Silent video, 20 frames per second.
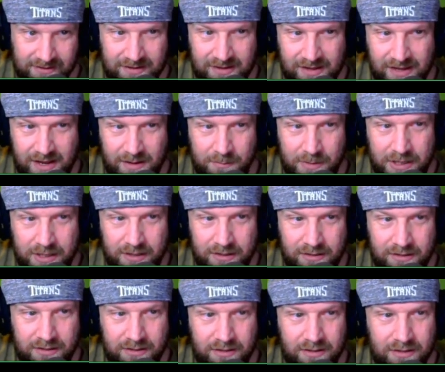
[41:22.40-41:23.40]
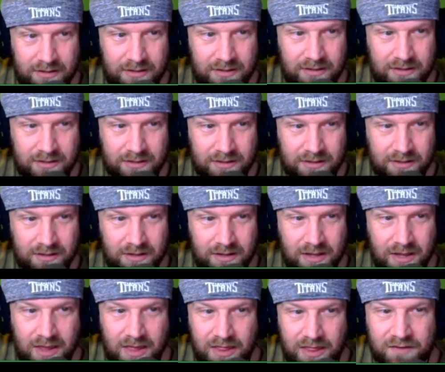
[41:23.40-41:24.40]
I mean,
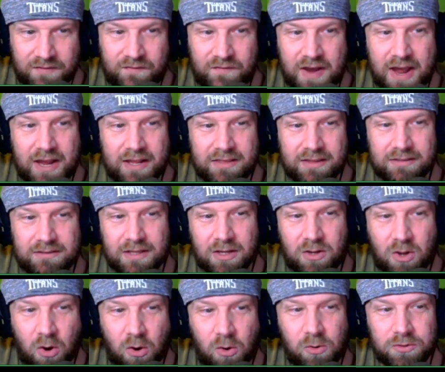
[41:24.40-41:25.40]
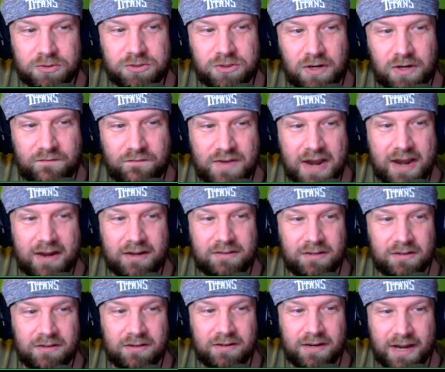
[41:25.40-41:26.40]
the fact that the Colts are a
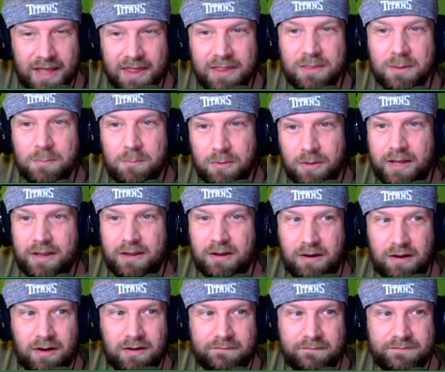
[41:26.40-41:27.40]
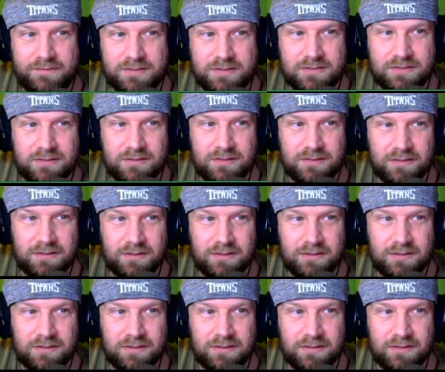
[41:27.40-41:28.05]
factor in the playoffs